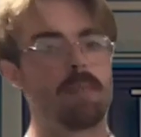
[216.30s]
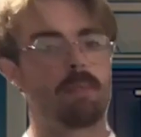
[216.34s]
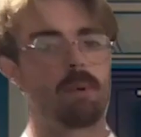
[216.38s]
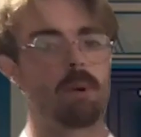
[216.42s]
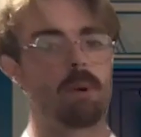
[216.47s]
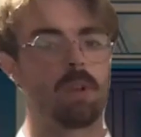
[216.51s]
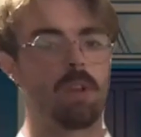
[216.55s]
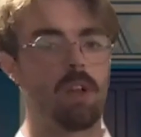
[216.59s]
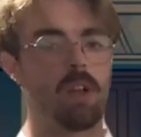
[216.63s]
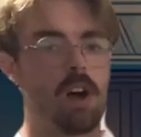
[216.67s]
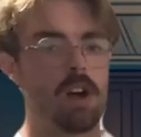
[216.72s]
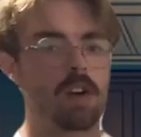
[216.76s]

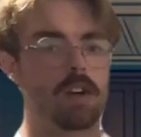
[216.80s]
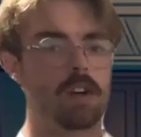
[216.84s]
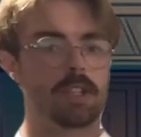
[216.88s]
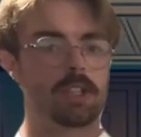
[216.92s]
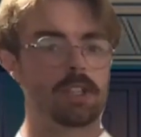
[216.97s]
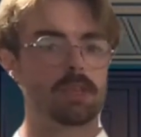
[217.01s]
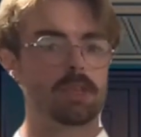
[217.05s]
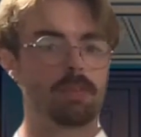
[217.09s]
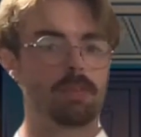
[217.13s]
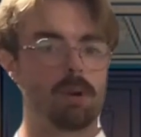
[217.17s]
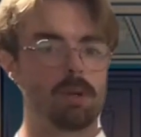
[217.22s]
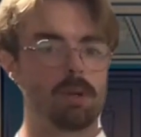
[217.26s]
Prolonged
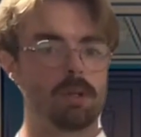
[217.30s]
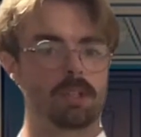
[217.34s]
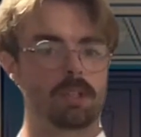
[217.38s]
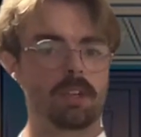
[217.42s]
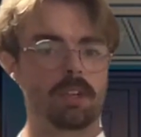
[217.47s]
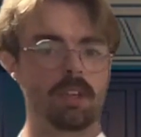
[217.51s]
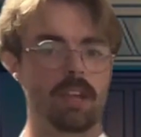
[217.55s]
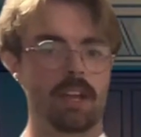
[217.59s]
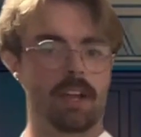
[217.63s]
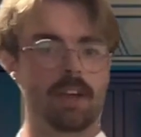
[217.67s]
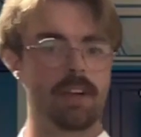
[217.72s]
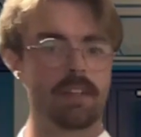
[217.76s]
exposure to
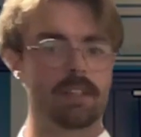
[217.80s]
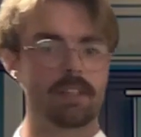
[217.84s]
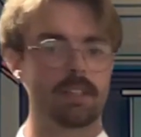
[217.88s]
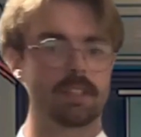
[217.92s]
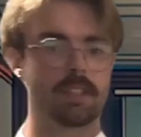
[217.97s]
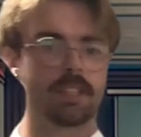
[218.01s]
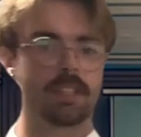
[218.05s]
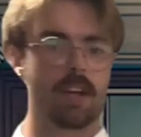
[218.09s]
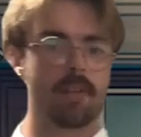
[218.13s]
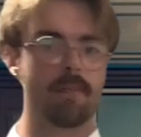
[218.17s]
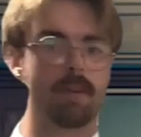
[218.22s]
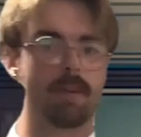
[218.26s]
the
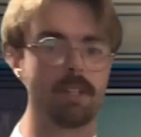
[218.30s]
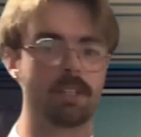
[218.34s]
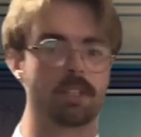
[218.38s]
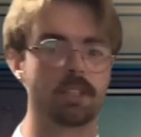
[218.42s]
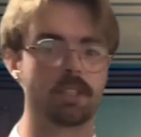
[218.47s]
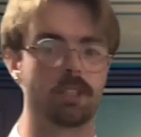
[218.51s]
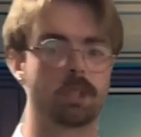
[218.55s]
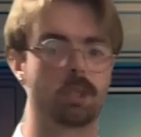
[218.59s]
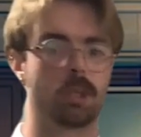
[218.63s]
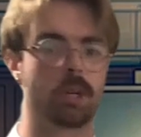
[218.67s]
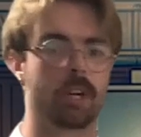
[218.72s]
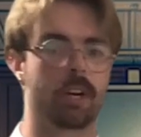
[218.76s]
irritants I
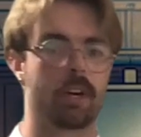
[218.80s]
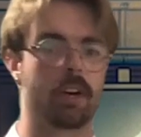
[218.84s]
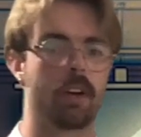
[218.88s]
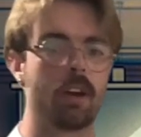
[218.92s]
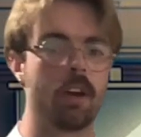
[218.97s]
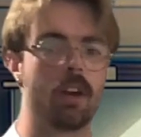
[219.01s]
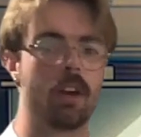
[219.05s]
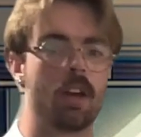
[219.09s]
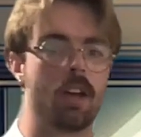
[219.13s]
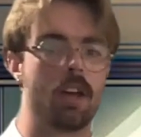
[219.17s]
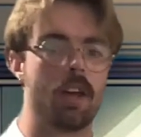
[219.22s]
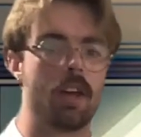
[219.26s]
mentioned trigger
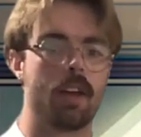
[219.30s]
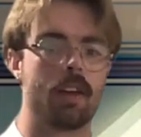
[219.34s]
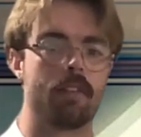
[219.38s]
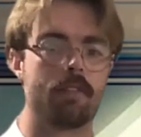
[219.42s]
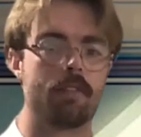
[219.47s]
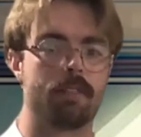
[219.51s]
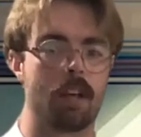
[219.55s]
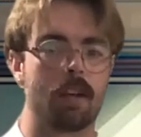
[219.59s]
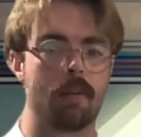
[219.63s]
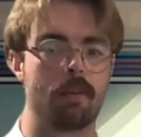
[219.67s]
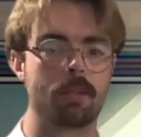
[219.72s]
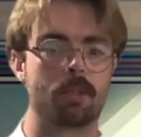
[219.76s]
an
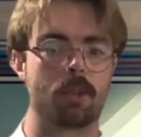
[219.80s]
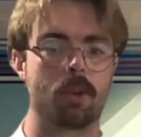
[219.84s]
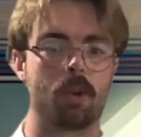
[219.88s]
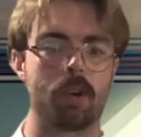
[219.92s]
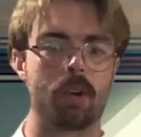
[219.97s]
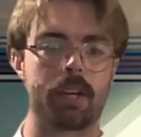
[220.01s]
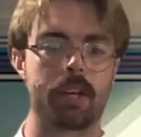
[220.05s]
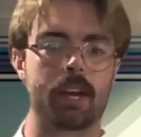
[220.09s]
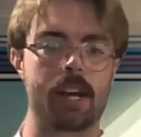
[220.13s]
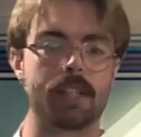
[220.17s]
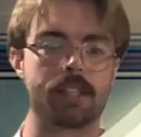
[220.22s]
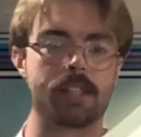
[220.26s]

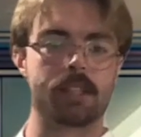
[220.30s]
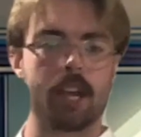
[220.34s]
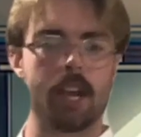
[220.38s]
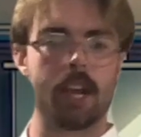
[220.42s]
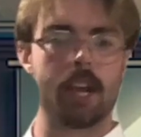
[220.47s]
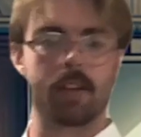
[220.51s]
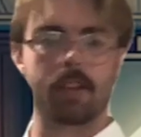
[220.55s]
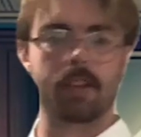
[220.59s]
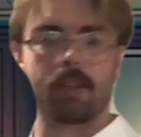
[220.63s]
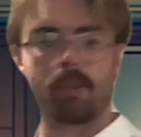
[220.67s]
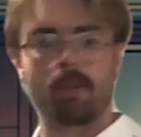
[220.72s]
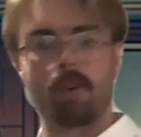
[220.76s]
inflammatory
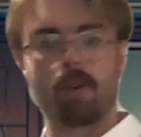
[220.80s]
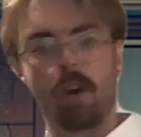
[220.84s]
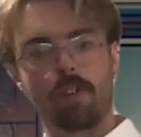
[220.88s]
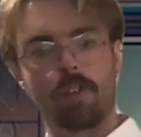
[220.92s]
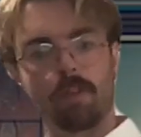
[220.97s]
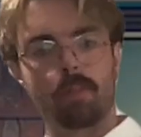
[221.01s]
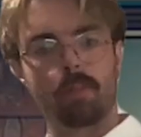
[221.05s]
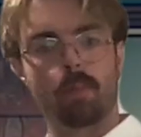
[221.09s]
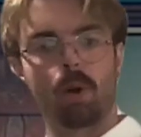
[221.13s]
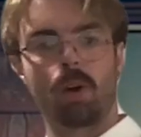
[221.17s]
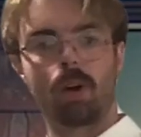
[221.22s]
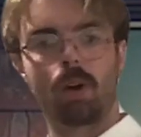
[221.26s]
cascade throughout
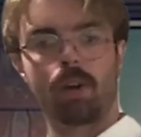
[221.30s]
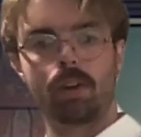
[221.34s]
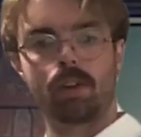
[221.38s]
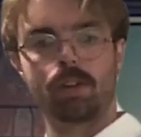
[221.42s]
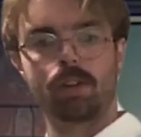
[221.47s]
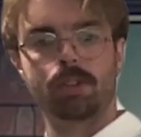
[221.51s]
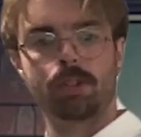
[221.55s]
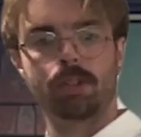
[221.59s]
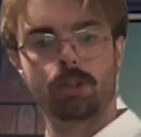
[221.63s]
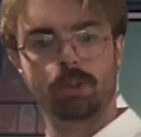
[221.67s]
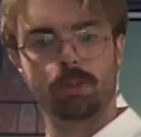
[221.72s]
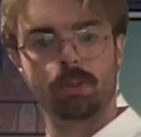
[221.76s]
the bronchial
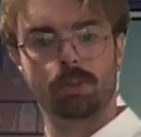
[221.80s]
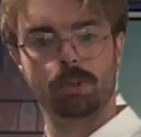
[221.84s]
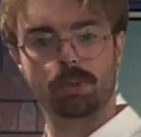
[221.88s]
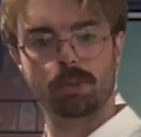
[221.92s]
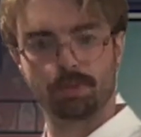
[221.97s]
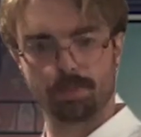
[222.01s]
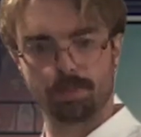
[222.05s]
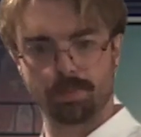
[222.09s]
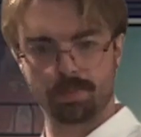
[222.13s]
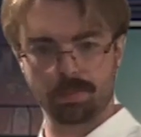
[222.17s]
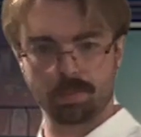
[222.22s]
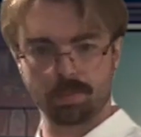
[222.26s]
tubes.